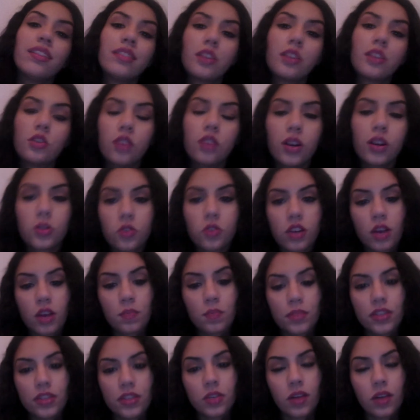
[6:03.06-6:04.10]
drugstore
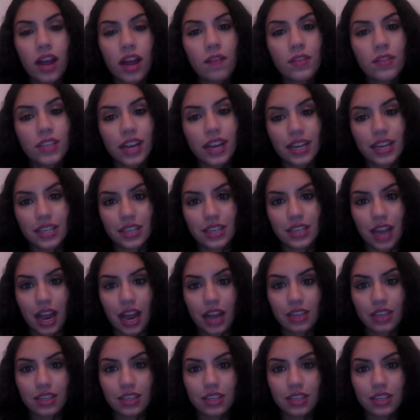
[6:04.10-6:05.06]
companies don't advertise that.